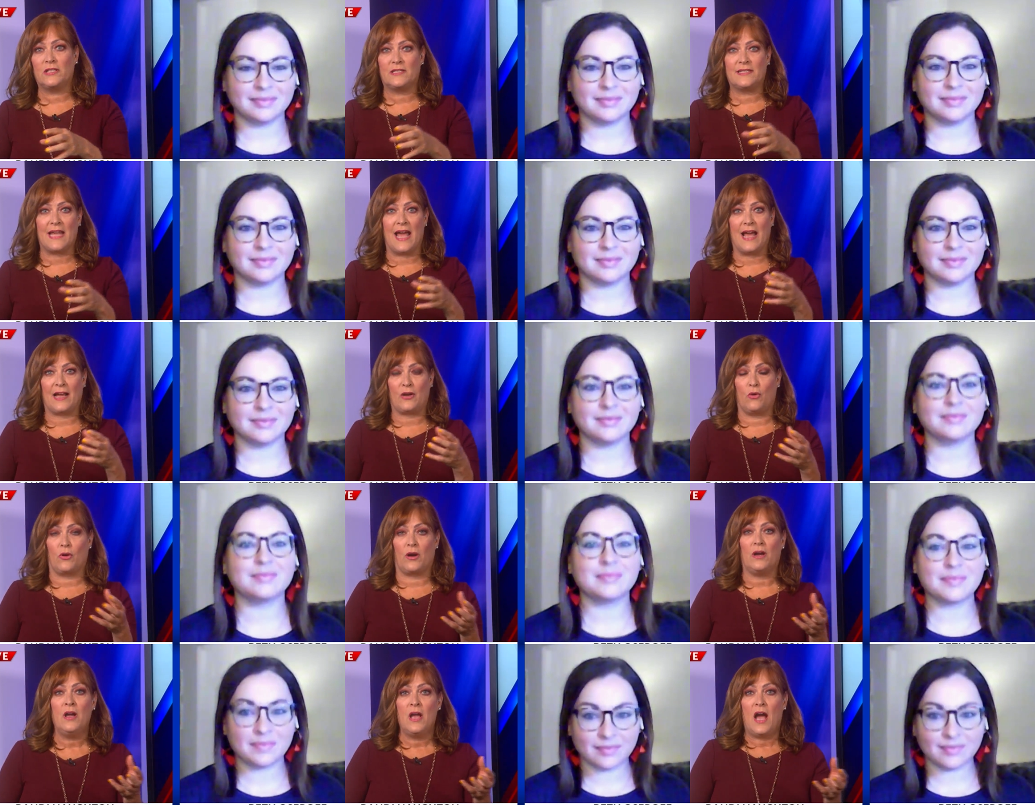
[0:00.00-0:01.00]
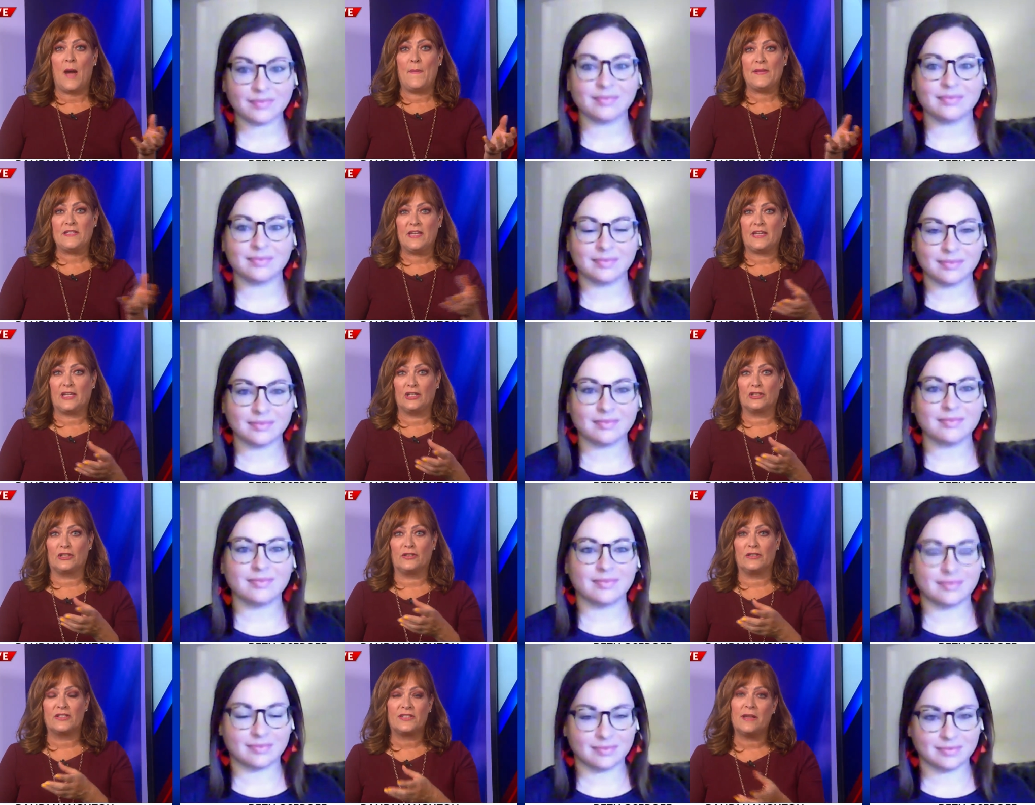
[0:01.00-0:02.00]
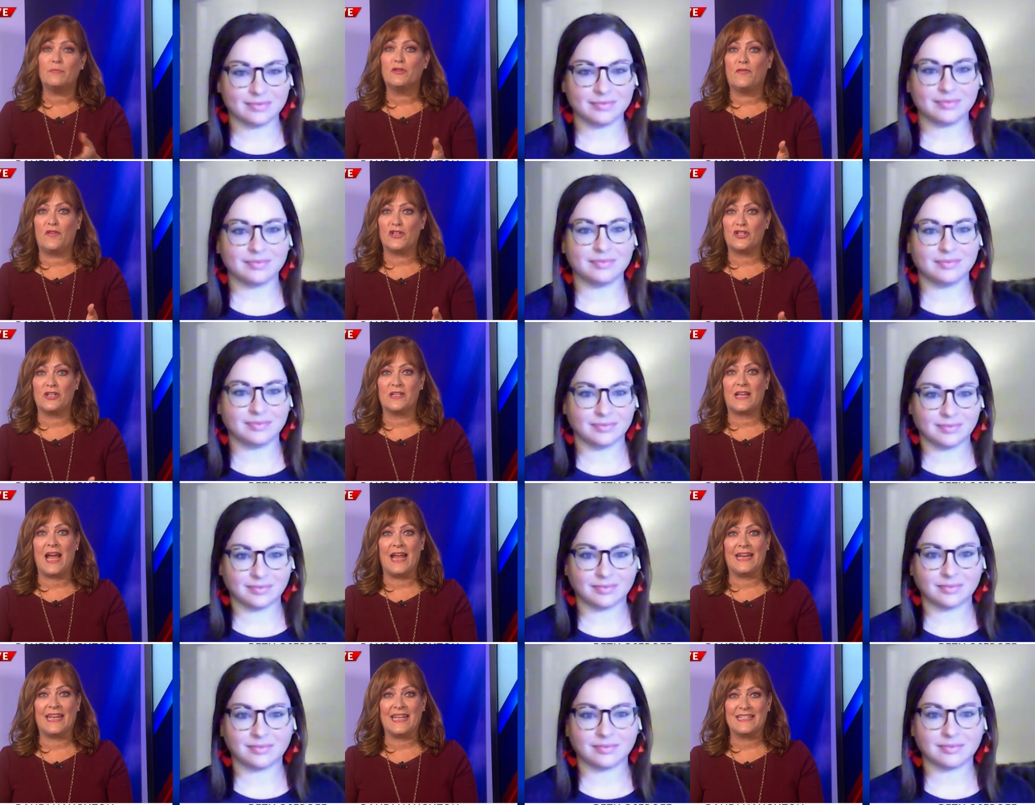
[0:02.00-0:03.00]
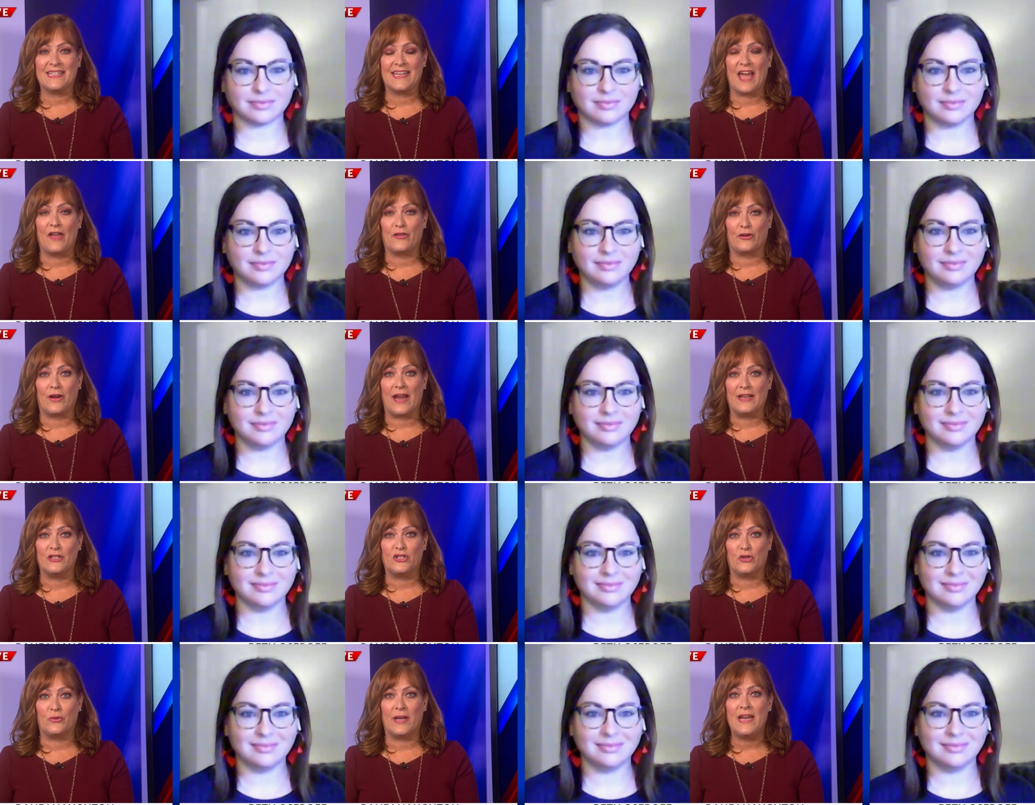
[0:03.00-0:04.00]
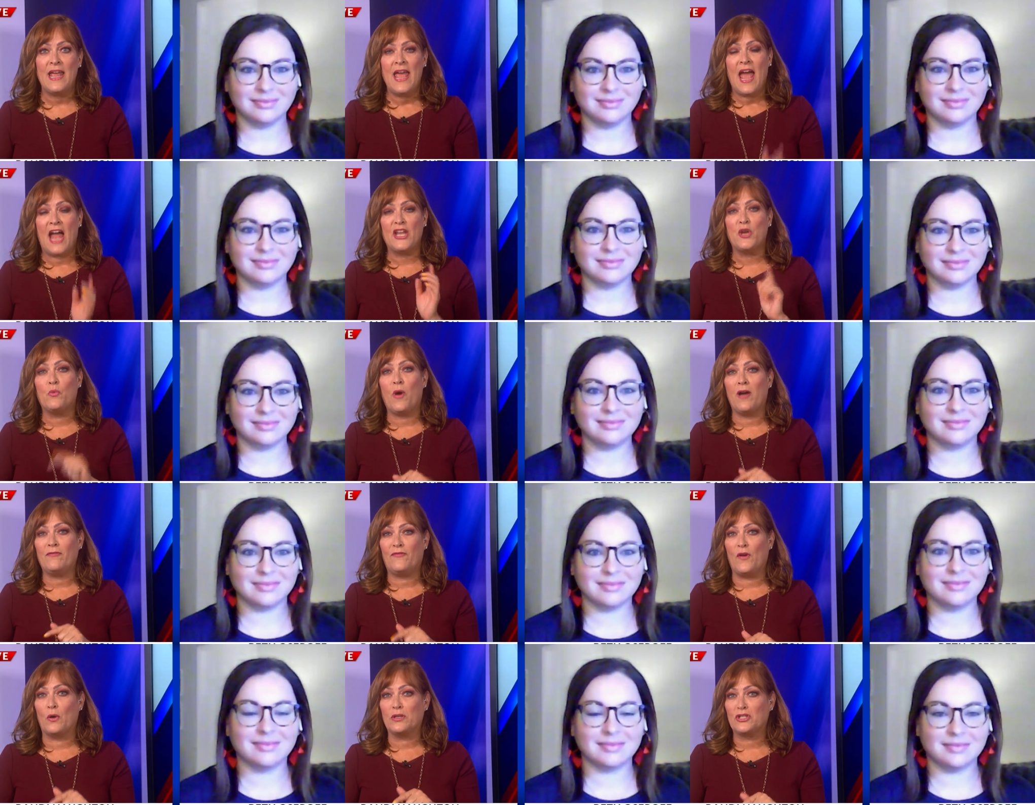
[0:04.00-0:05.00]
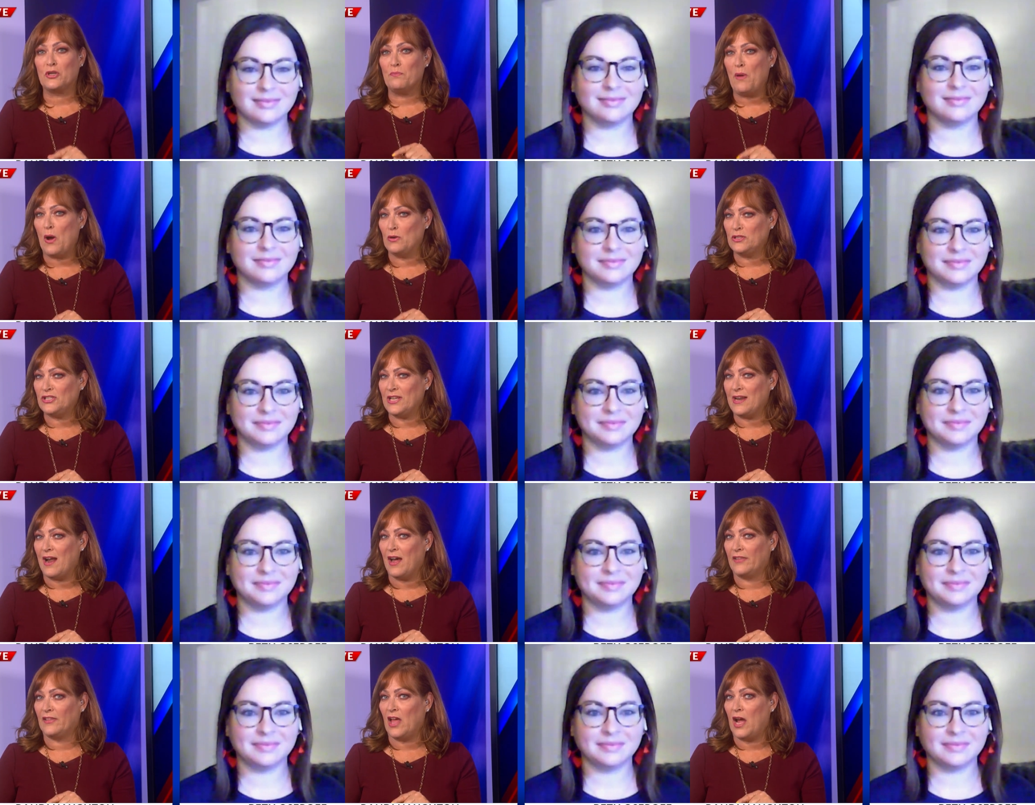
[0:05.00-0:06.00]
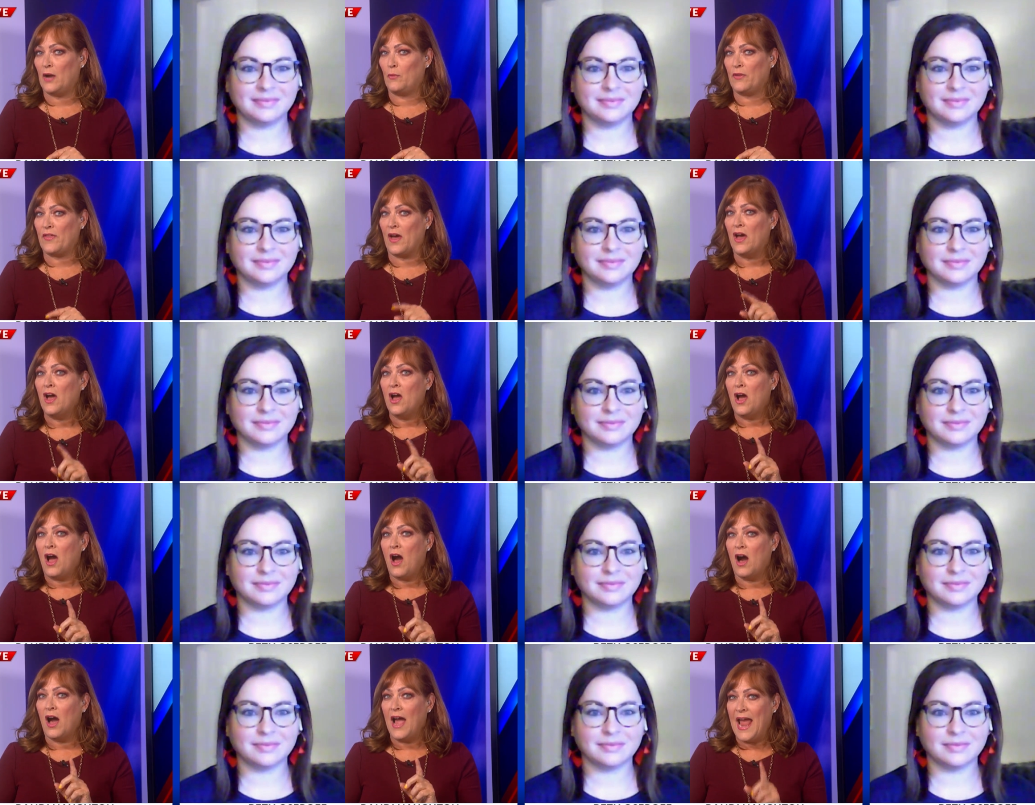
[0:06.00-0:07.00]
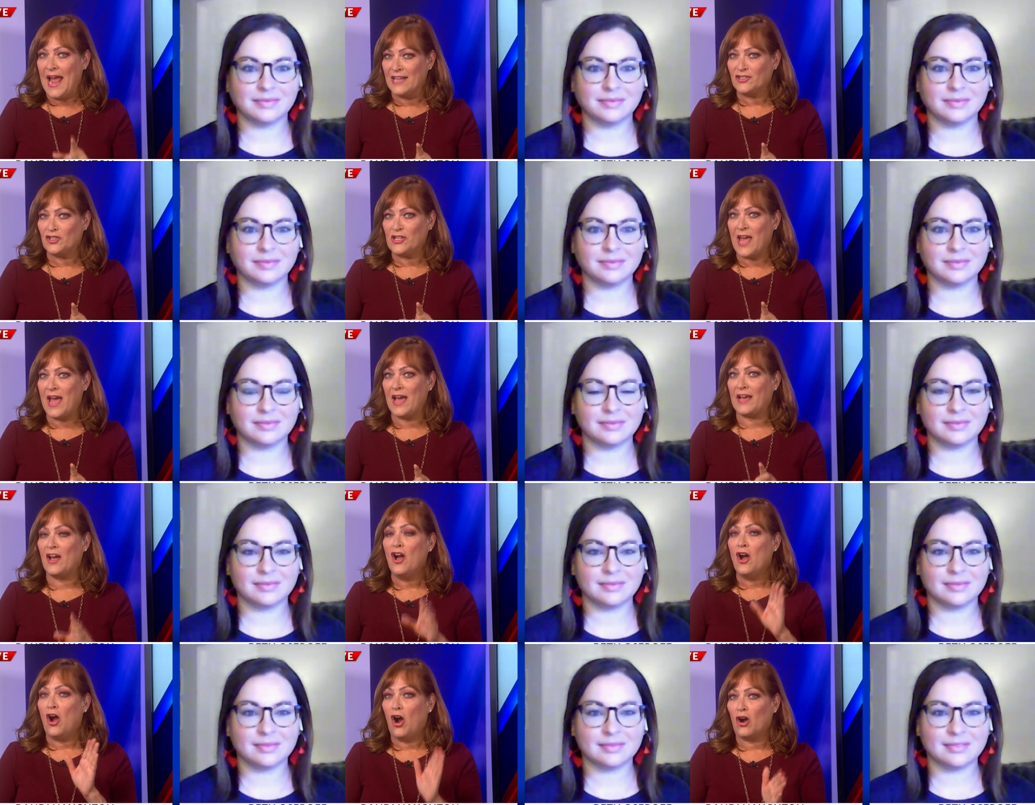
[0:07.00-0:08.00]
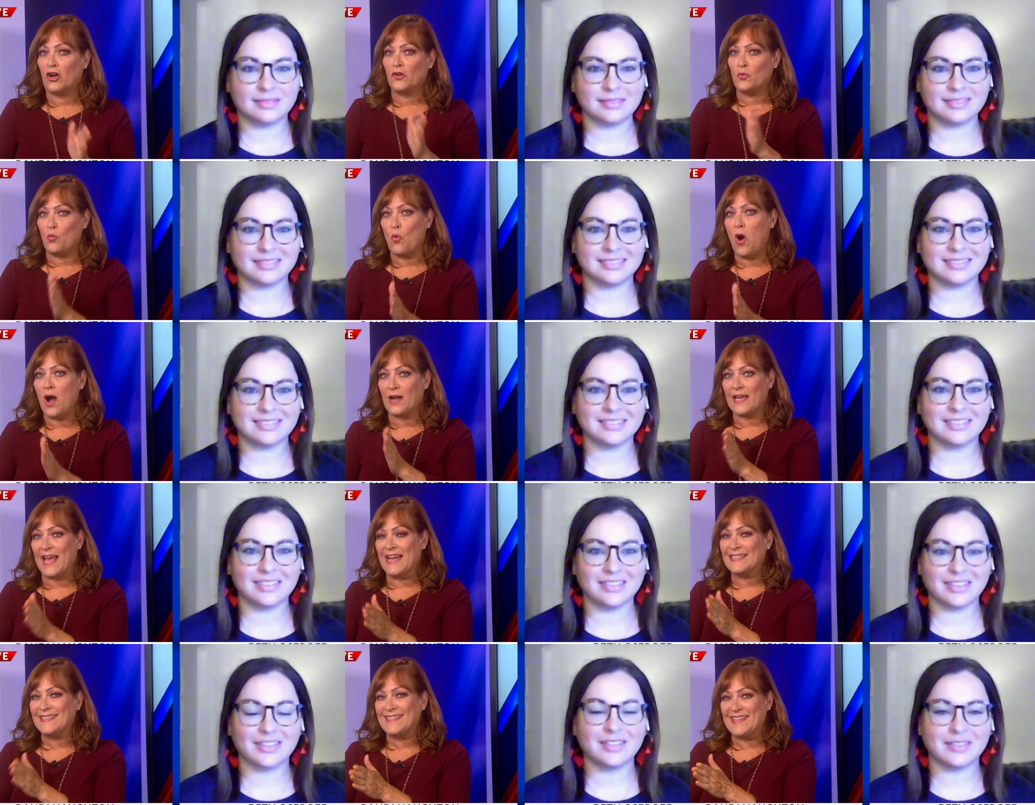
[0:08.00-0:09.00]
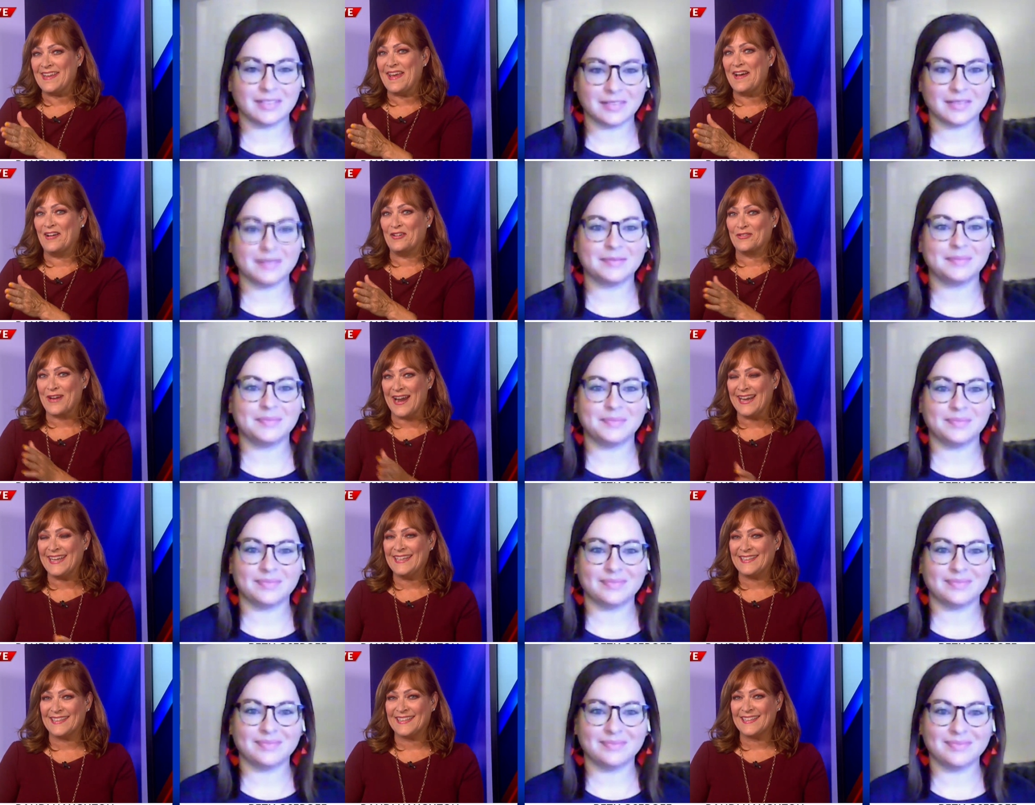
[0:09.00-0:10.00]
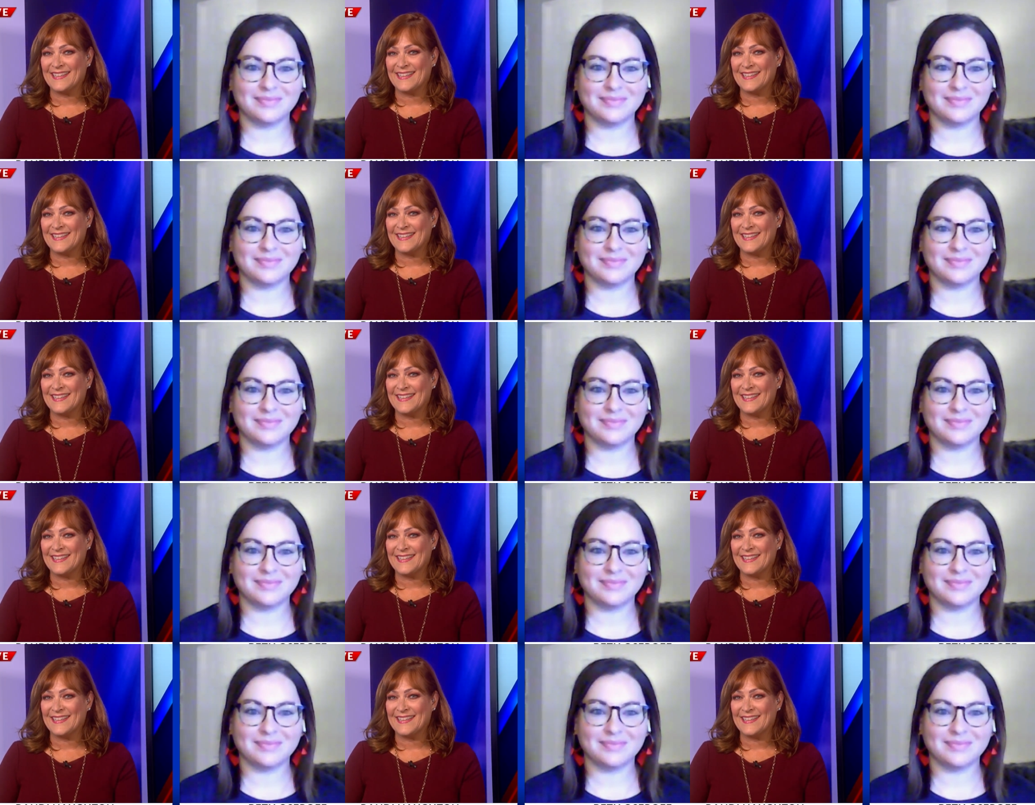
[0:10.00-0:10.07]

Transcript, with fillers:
Speaker 1: de sac or a particular subdivision to kind of get together and do it. And you want folks to post it online with a, a hashtag HeartWalkSTL, right?